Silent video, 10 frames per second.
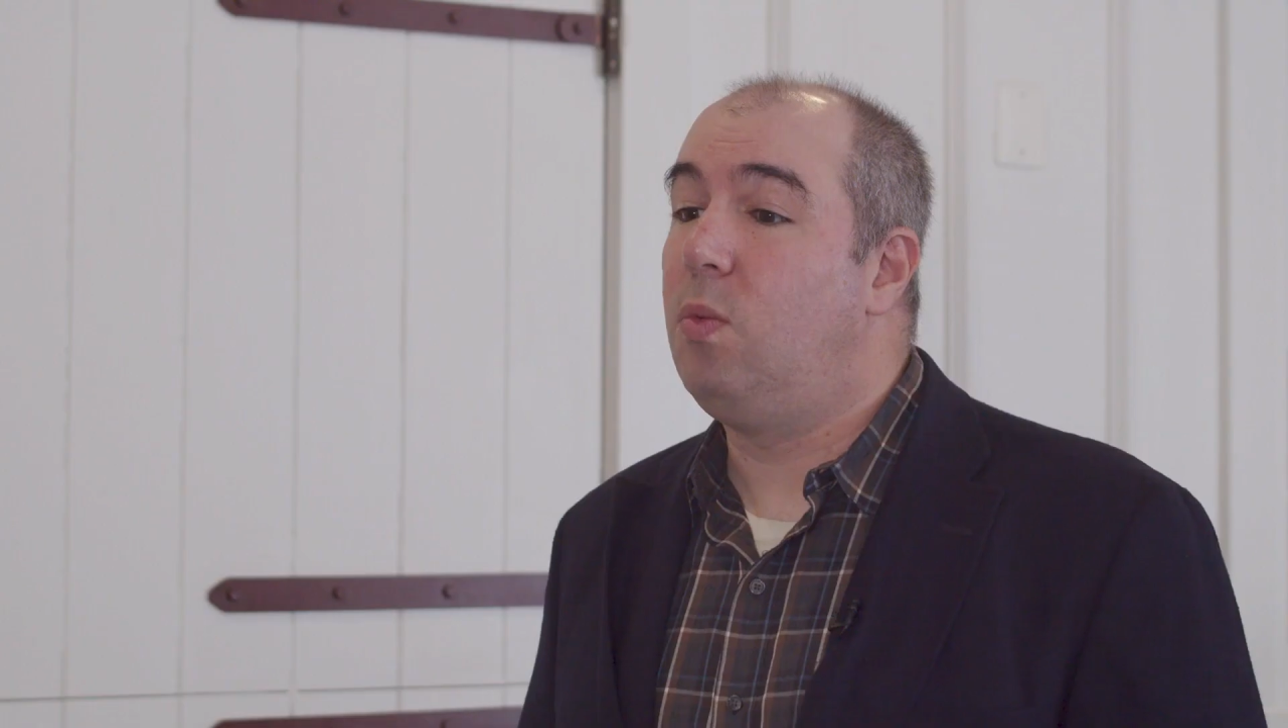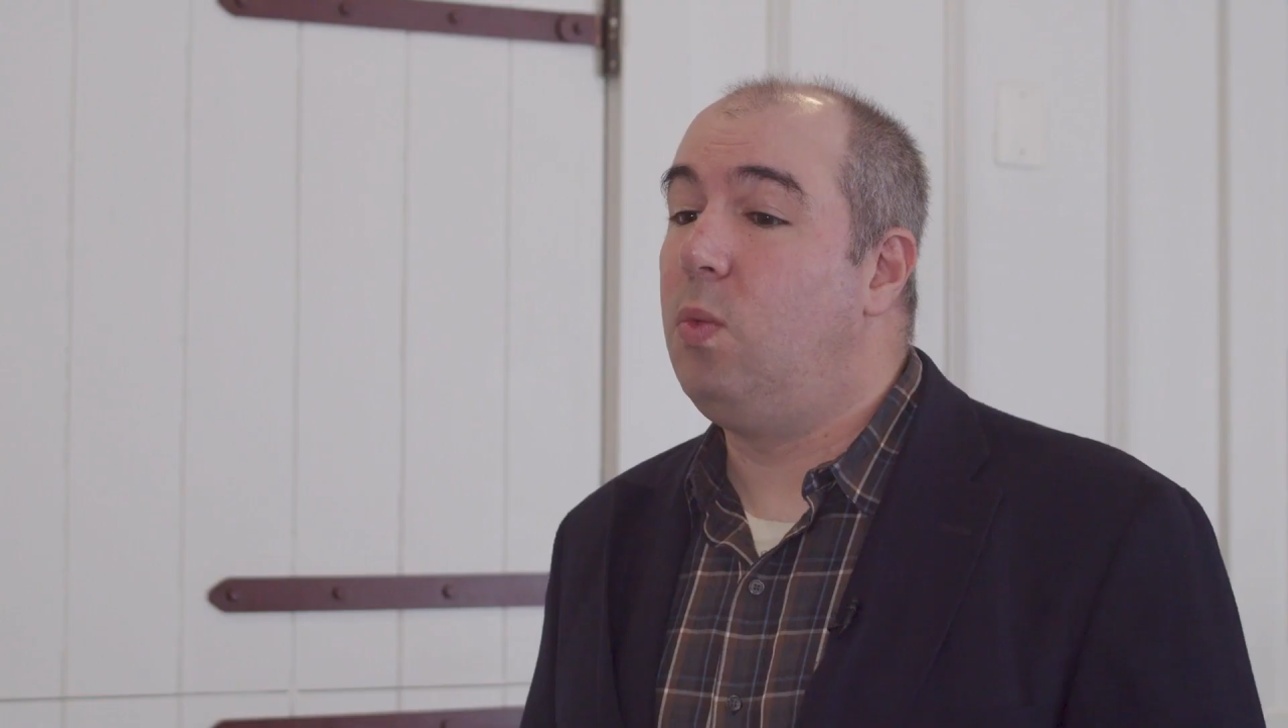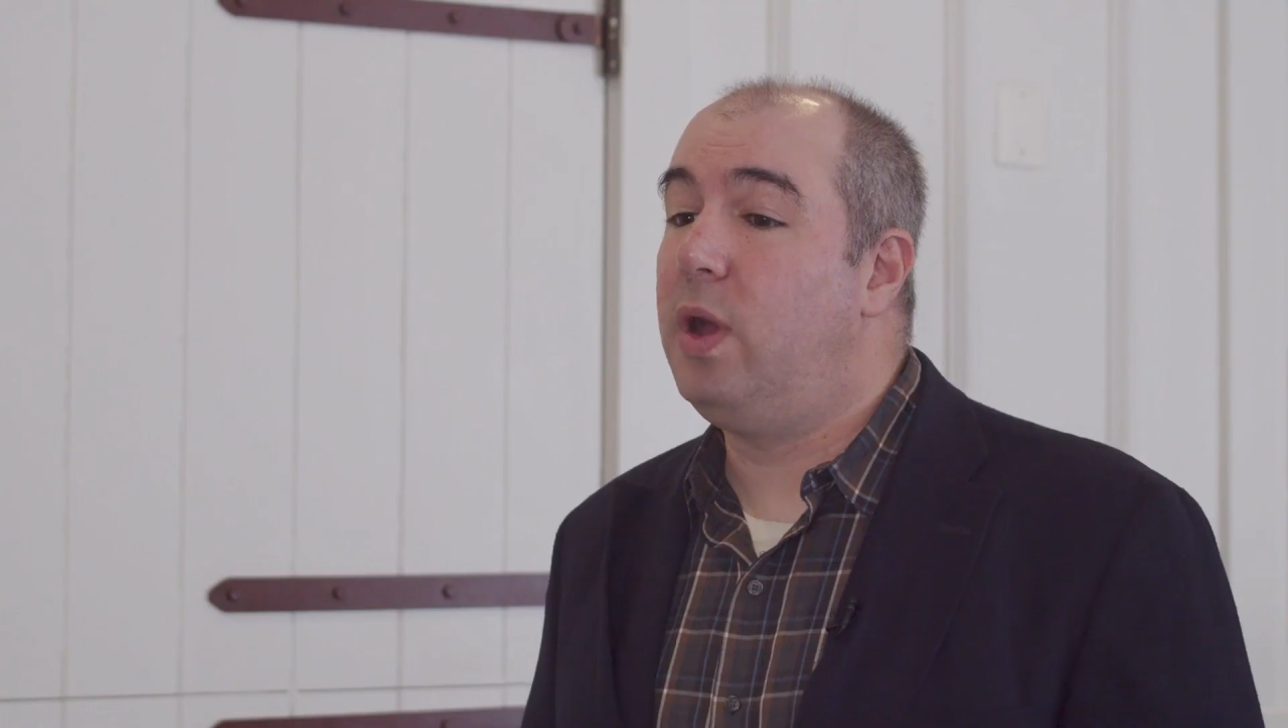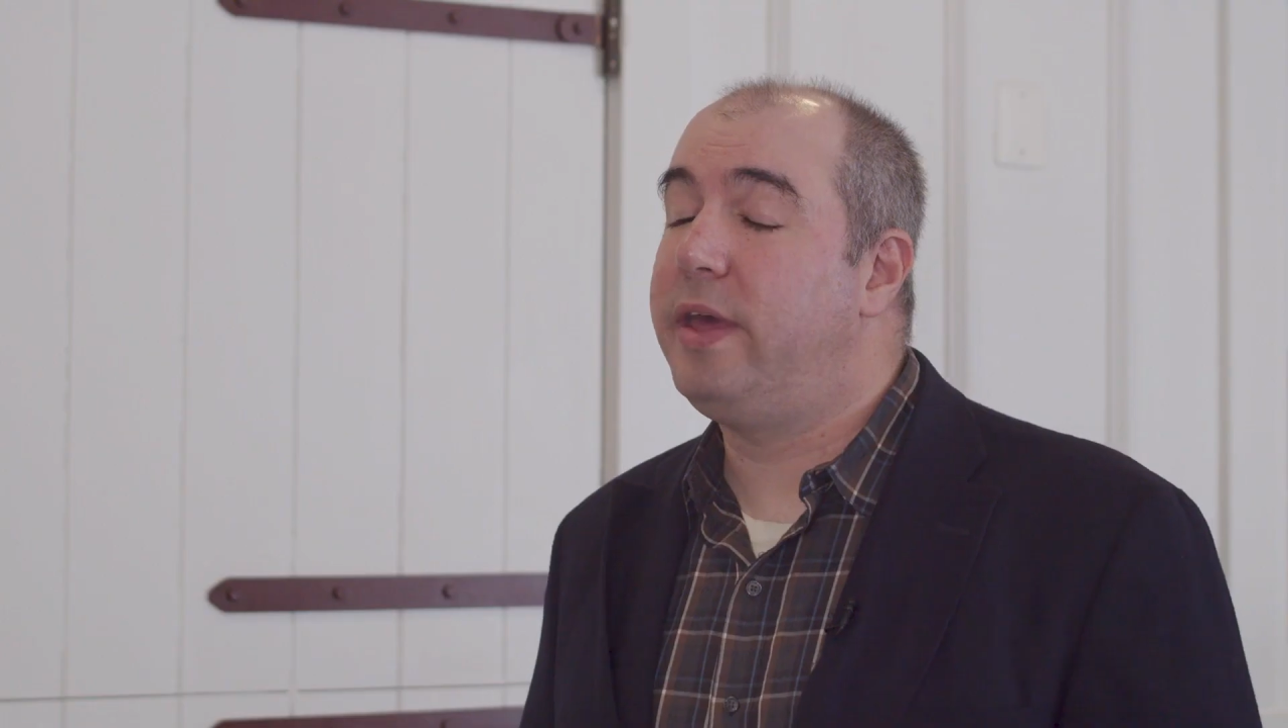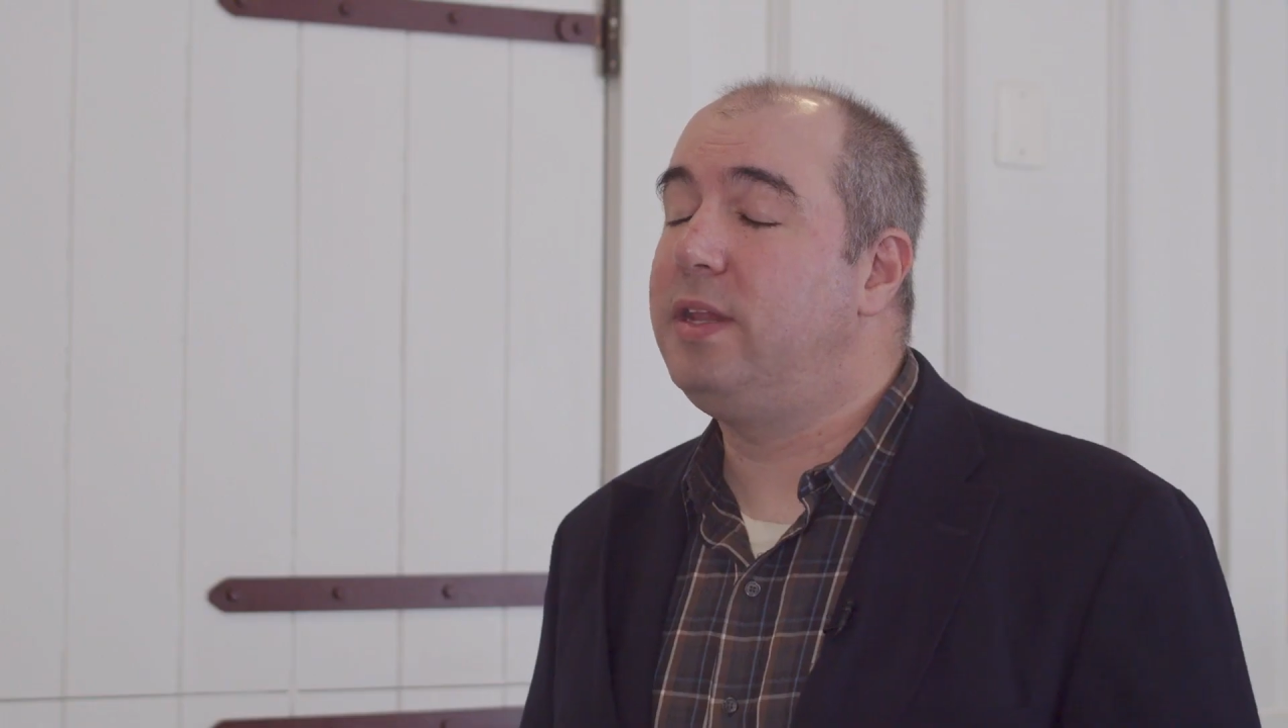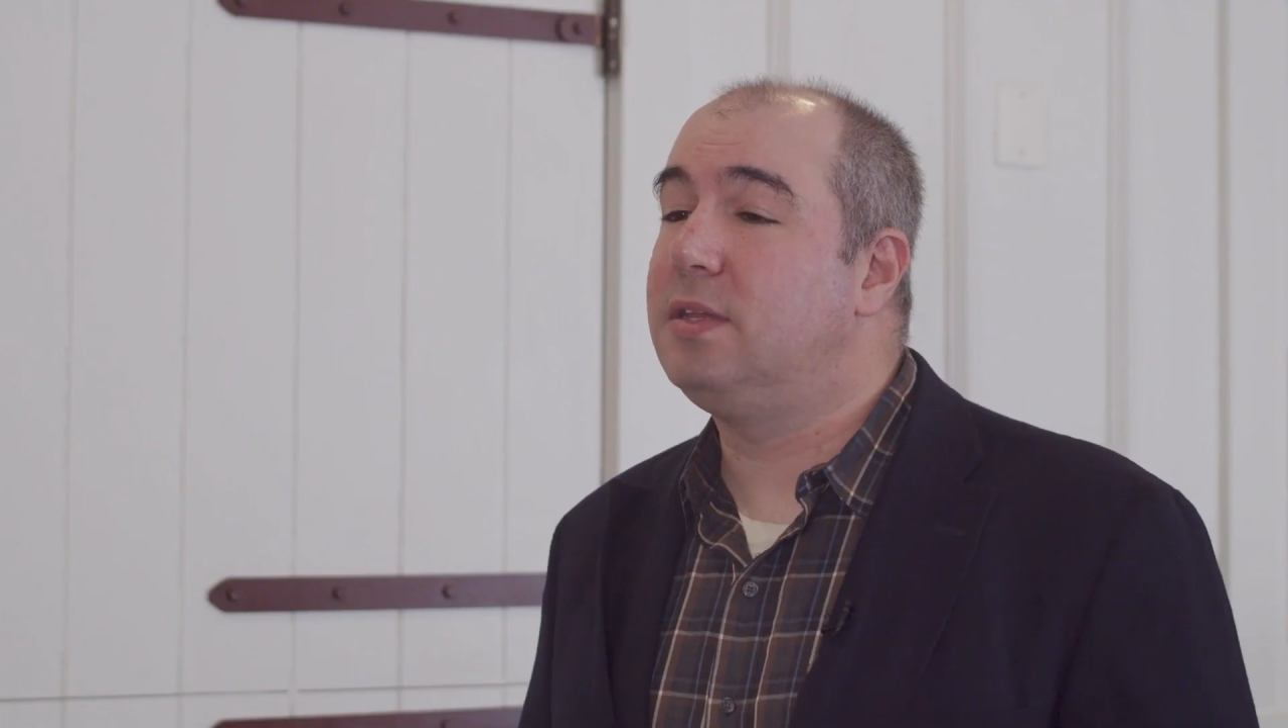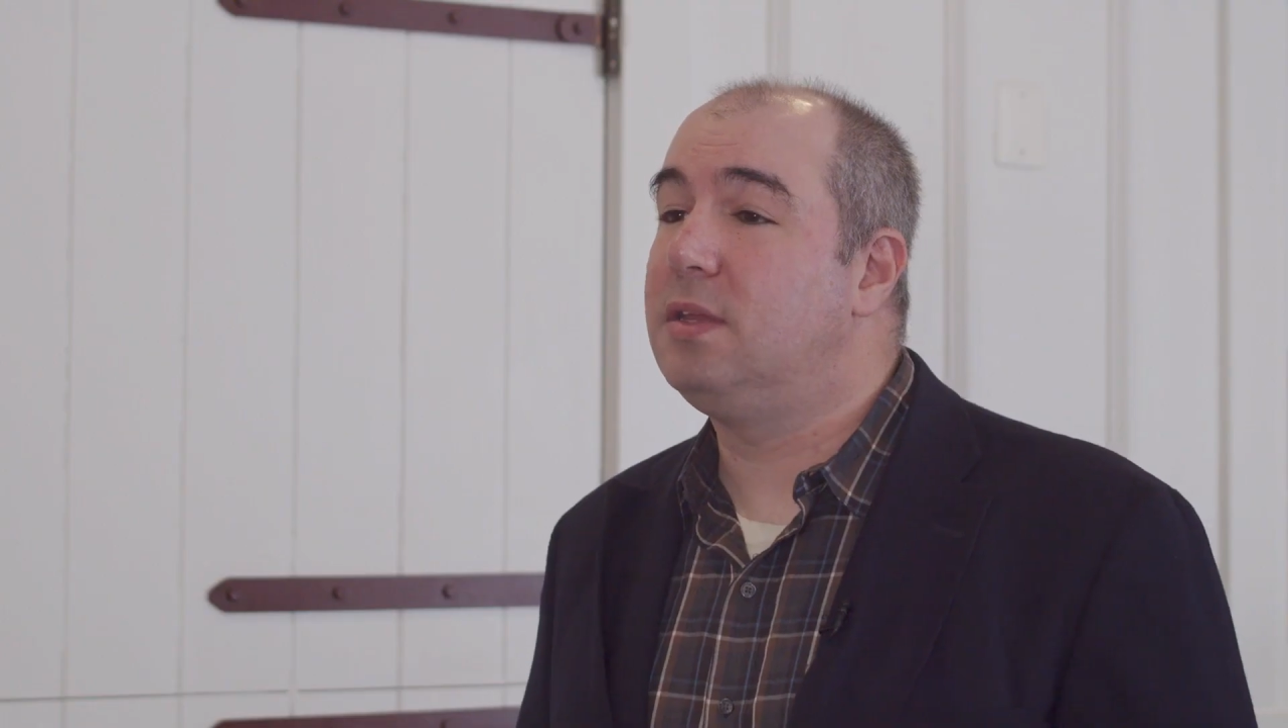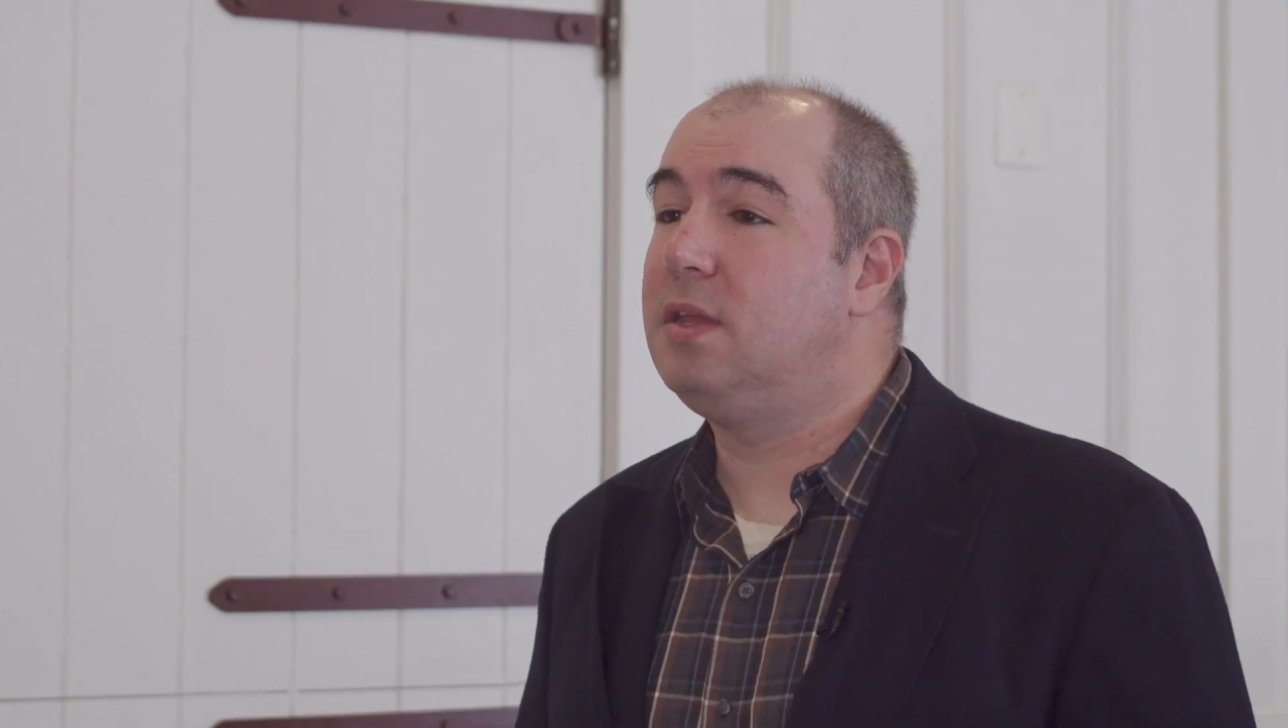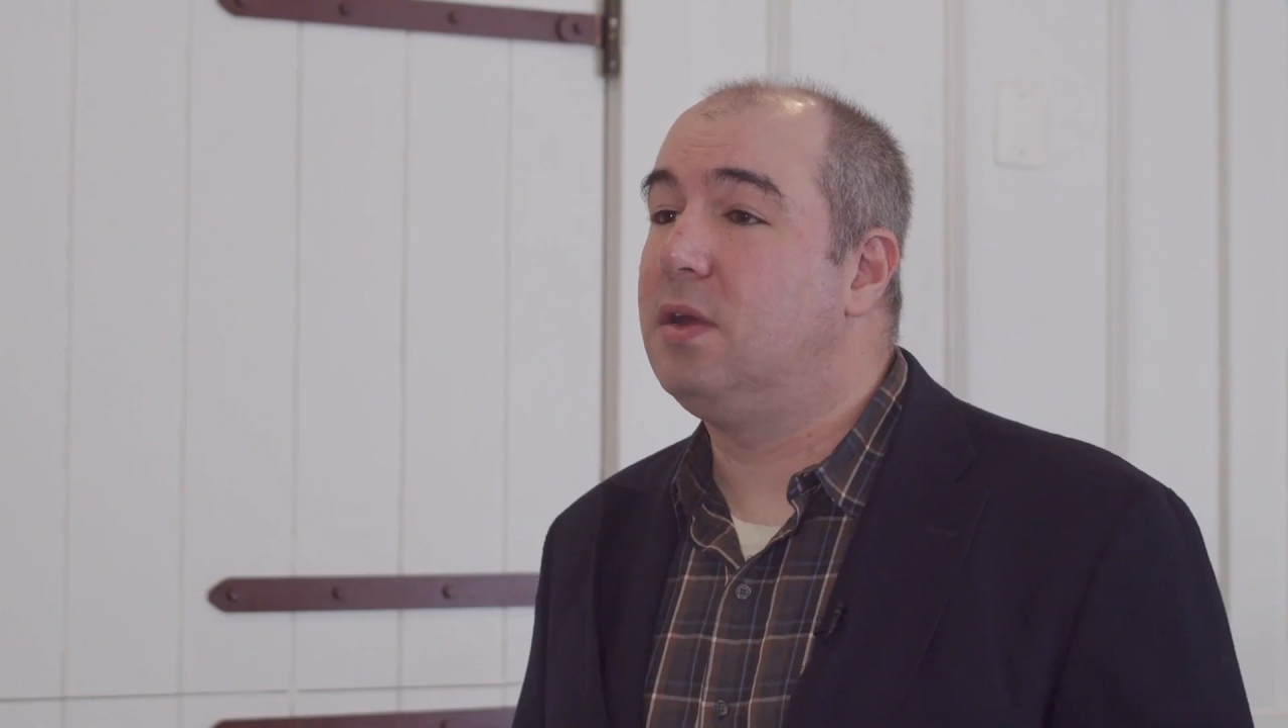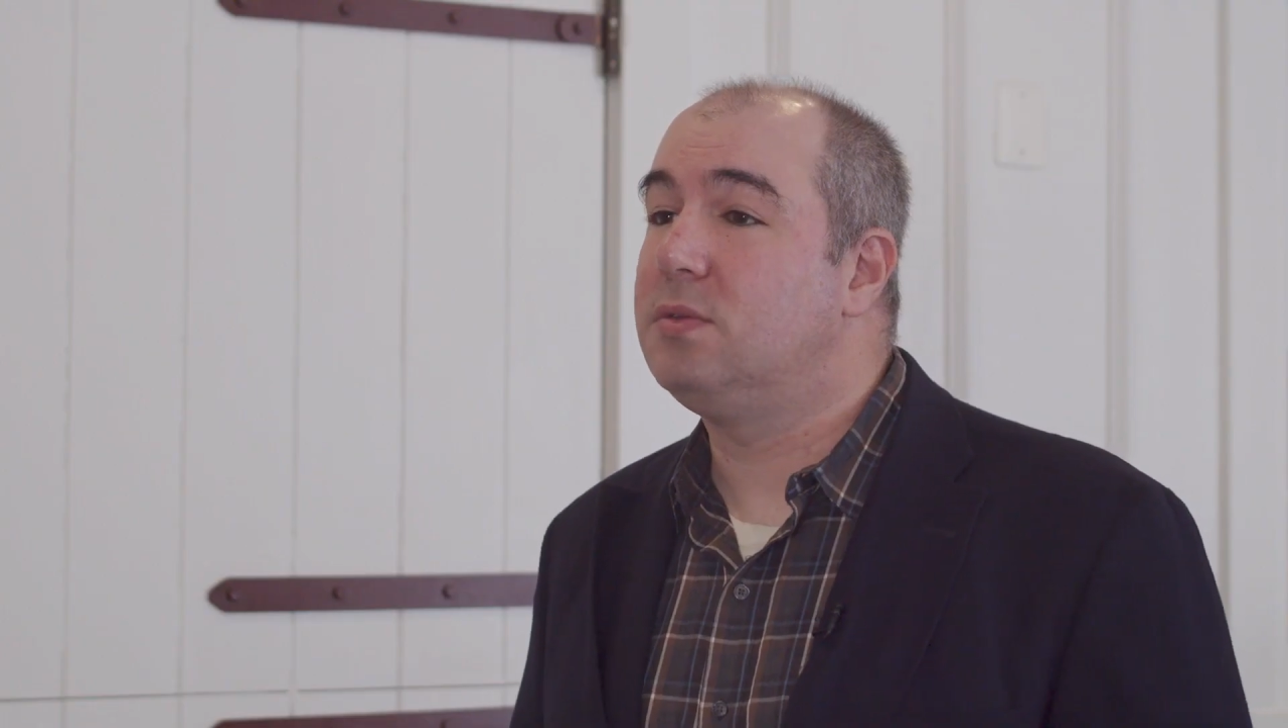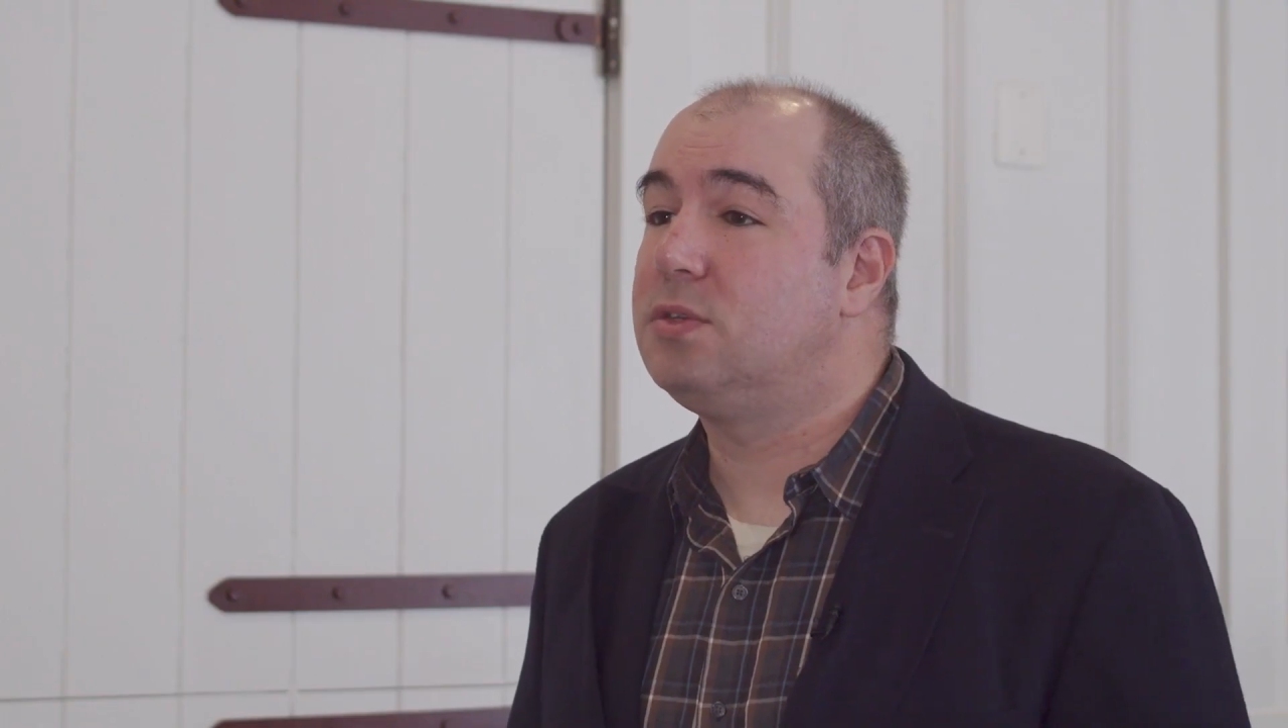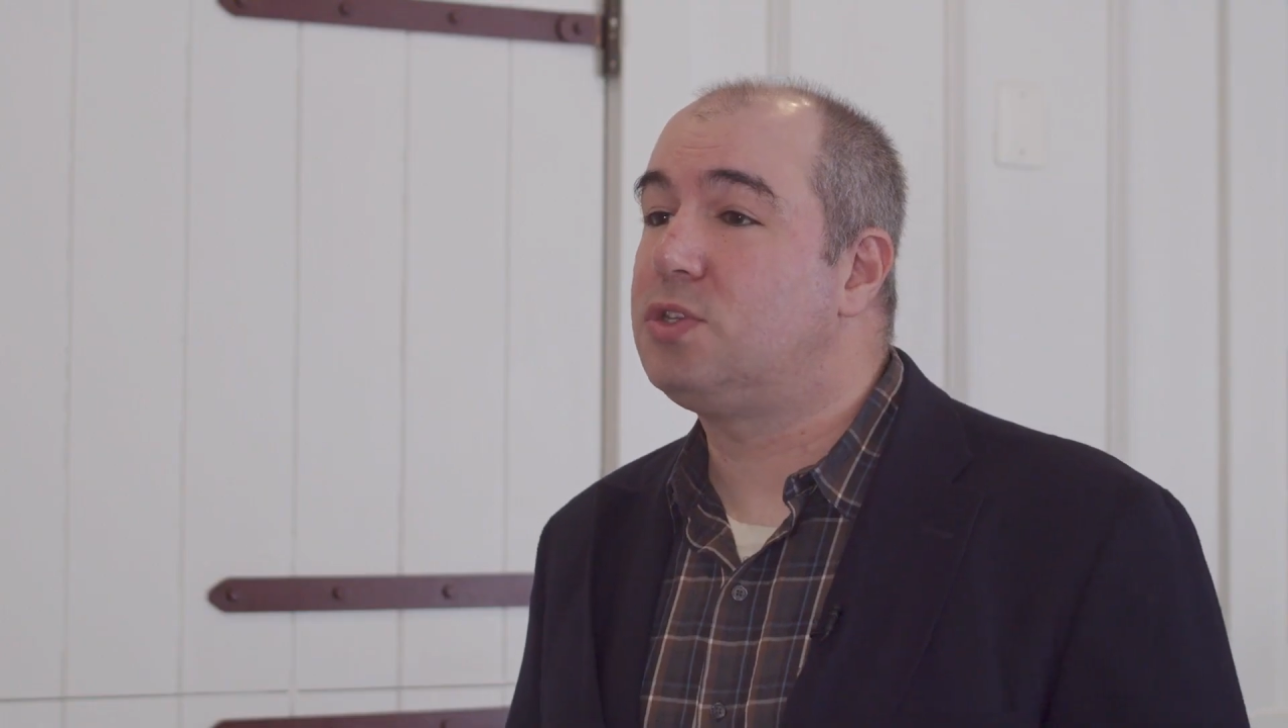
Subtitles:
What kind of